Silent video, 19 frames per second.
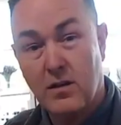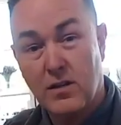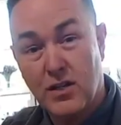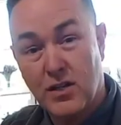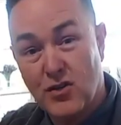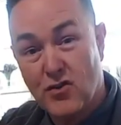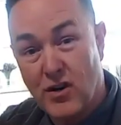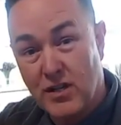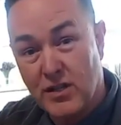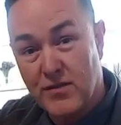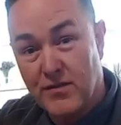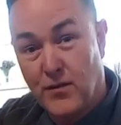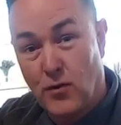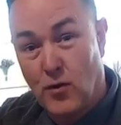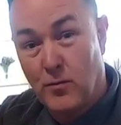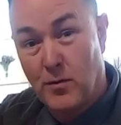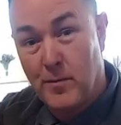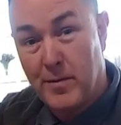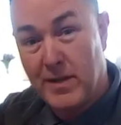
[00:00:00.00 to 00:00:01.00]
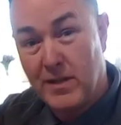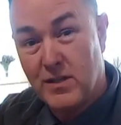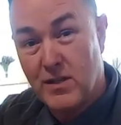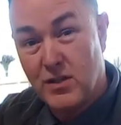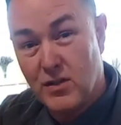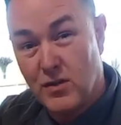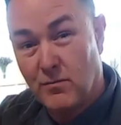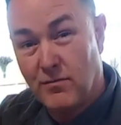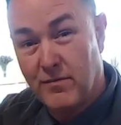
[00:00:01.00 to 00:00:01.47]
to transform them into
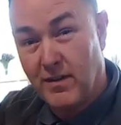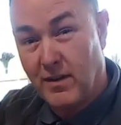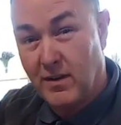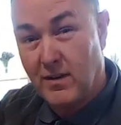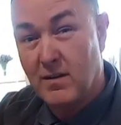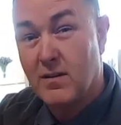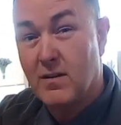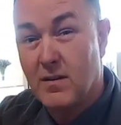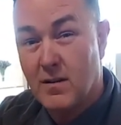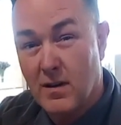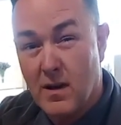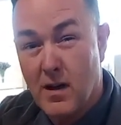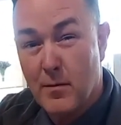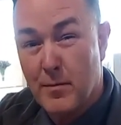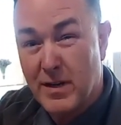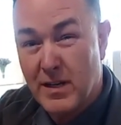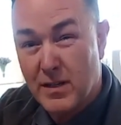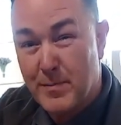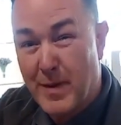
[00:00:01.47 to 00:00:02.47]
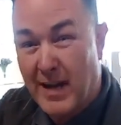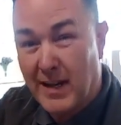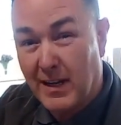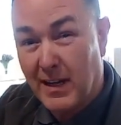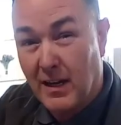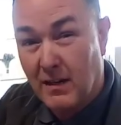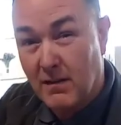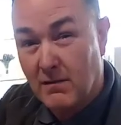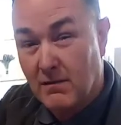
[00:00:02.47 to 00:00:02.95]
something a bit
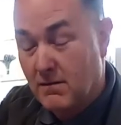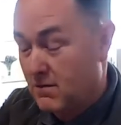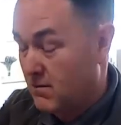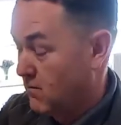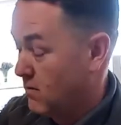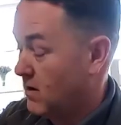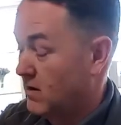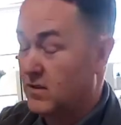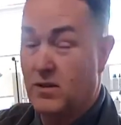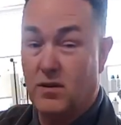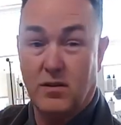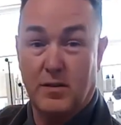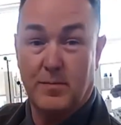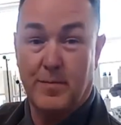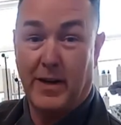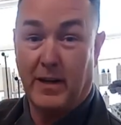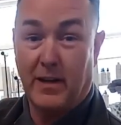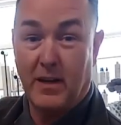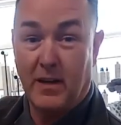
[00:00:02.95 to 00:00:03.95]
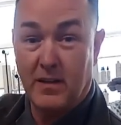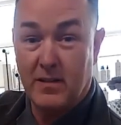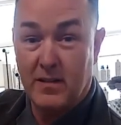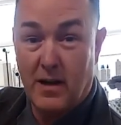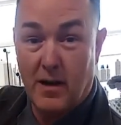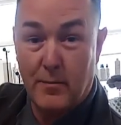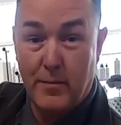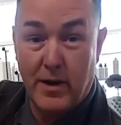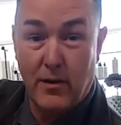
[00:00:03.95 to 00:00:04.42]
spanky. Well, it's not spanky, because
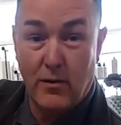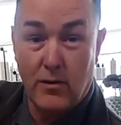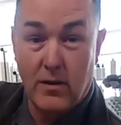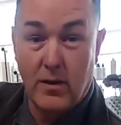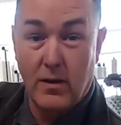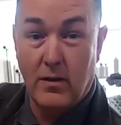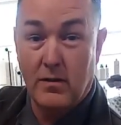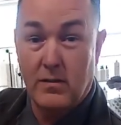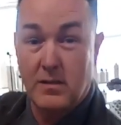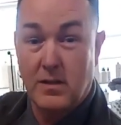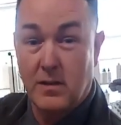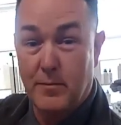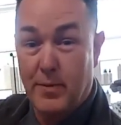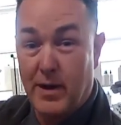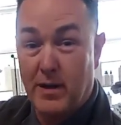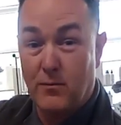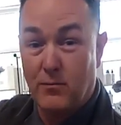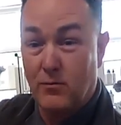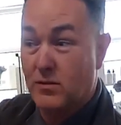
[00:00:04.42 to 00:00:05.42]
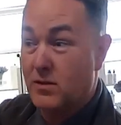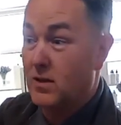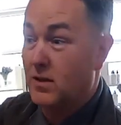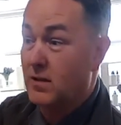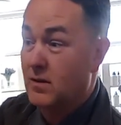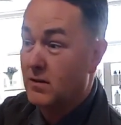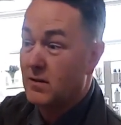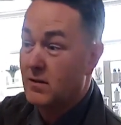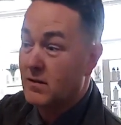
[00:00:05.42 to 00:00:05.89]
that would be another tin of paint, wouldn't
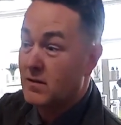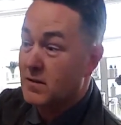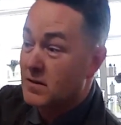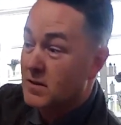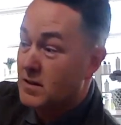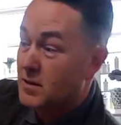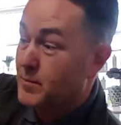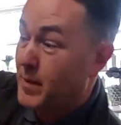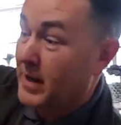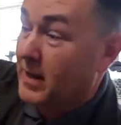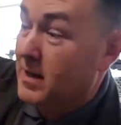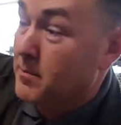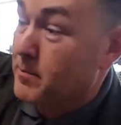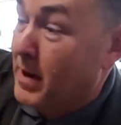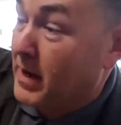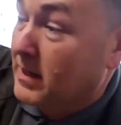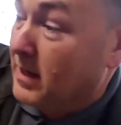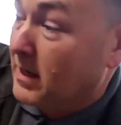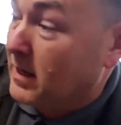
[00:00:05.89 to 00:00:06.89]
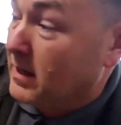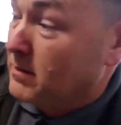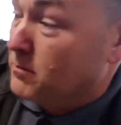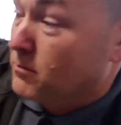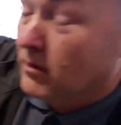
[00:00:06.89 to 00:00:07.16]
it? Spanky panky,